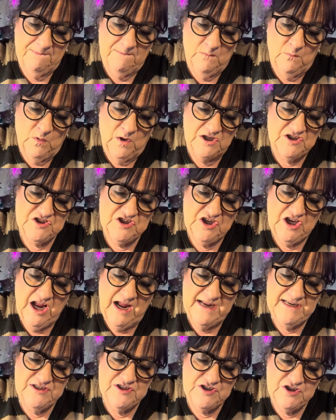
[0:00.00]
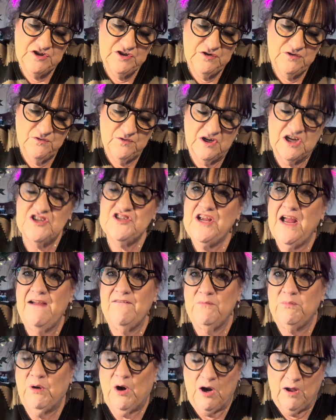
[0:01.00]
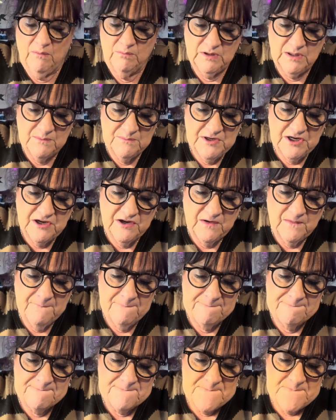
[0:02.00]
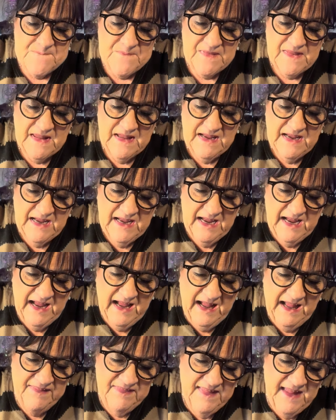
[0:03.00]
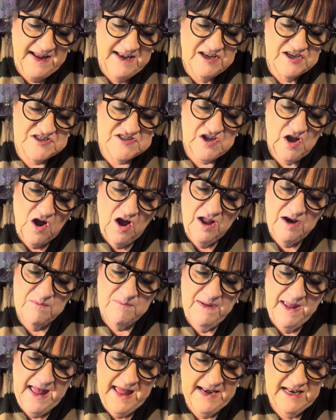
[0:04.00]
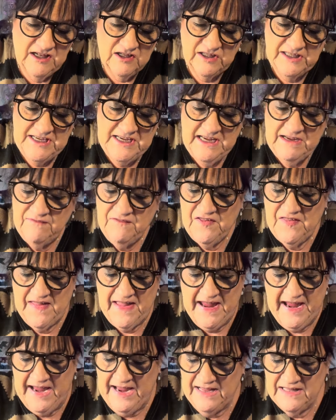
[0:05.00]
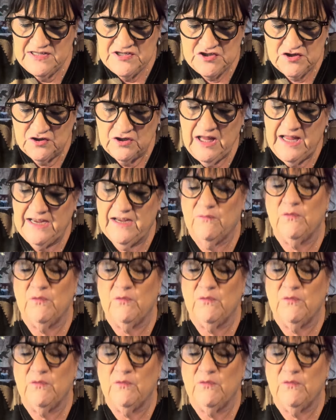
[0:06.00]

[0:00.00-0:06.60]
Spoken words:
what should I do? Because you have a problem, you know. And they just automatically give you the answer, like,